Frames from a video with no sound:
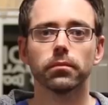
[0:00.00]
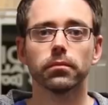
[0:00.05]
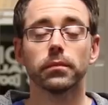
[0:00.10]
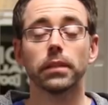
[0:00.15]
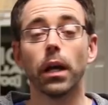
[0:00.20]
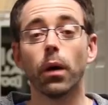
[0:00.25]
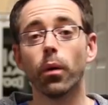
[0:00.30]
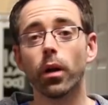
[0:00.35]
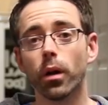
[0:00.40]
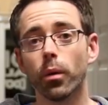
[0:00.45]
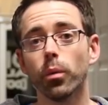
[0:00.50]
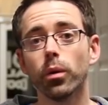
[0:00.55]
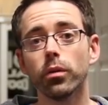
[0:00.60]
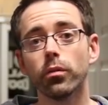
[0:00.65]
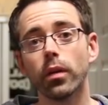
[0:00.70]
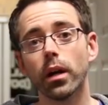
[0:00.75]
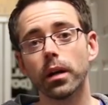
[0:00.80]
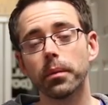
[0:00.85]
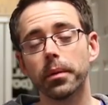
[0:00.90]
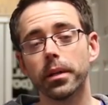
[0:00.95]
Now, what I would
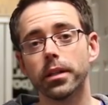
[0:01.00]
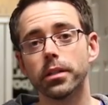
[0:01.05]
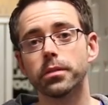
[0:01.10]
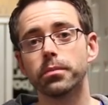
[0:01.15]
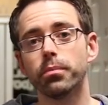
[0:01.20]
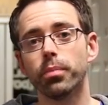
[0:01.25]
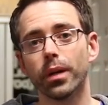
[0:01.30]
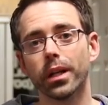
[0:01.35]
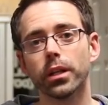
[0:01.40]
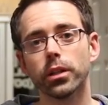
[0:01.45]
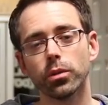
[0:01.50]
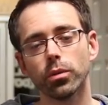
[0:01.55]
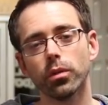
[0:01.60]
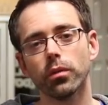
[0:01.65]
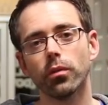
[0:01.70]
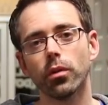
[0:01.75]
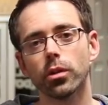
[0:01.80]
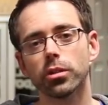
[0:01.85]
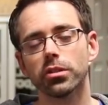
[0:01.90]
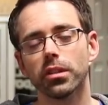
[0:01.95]
recommend is bring it to
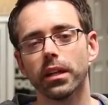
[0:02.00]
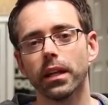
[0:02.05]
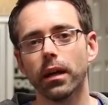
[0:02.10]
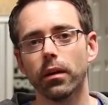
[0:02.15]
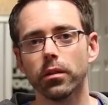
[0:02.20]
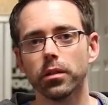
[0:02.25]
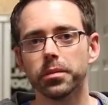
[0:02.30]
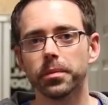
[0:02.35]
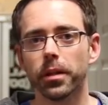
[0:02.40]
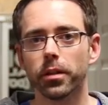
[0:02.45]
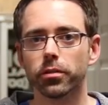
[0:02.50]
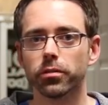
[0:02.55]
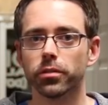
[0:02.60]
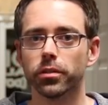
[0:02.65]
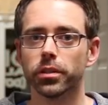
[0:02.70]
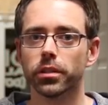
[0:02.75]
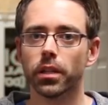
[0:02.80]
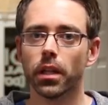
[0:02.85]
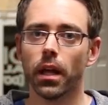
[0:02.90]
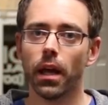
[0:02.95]
a Volkswagen Audi
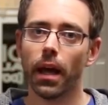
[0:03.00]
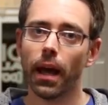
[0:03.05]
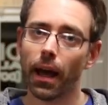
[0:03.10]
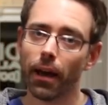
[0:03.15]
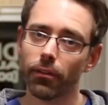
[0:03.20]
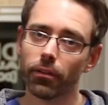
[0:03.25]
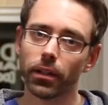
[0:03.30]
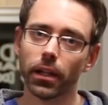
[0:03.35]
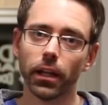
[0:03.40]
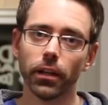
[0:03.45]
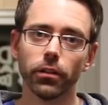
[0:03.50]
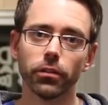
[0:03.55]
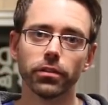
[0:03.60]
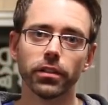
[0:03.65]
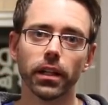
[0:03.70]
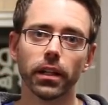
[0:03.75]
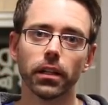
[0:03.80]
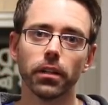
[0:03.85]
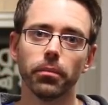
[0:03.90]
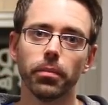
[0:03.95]
specialist, get your
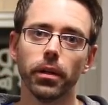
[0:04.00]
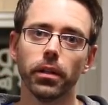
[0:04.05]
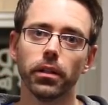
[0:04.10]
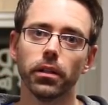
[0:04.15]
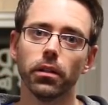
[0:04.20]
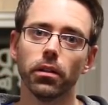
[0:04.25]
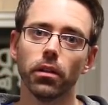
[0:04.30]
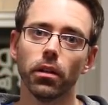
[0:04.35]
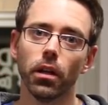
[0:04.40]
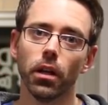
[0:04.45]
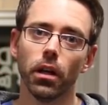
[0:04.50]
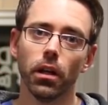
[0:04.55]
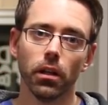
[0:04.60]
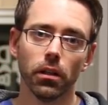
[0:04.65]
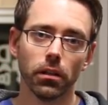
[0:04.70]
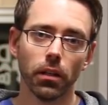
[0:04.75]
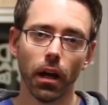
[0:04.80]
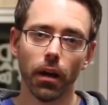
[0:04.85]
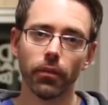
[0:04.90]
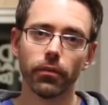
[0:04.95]
second opinion,
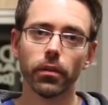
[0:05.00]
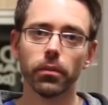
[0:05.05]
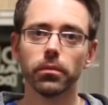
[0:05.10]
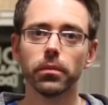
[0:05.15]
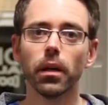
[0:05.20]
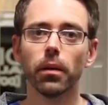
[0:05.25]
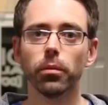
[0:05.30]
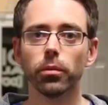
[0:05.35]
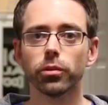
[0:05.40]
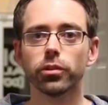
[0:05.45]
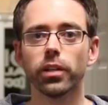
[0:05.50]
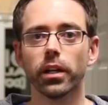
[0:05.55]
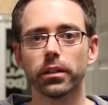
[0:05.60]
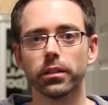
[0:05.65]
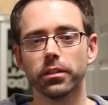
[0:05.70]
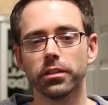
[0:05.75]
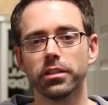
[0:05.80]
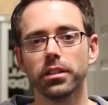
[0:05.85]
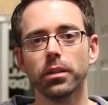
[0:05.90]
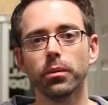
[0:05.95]
to have them double check
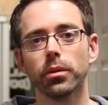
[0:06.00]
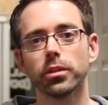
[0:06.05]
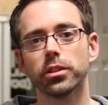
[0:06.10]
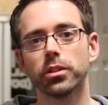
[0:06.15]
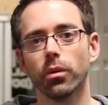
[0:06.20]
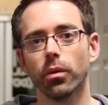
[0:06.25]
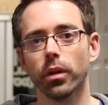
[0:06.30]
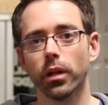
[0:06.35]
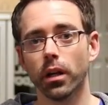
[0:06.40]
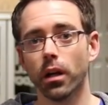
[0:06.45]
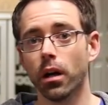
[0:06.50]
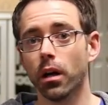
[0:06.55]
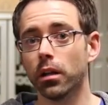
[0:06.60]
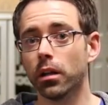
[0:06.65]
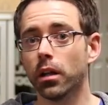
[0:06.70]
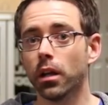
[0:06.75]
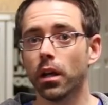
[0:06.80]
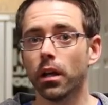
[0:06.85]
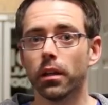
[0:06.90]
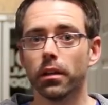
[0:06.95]
to see what's going on.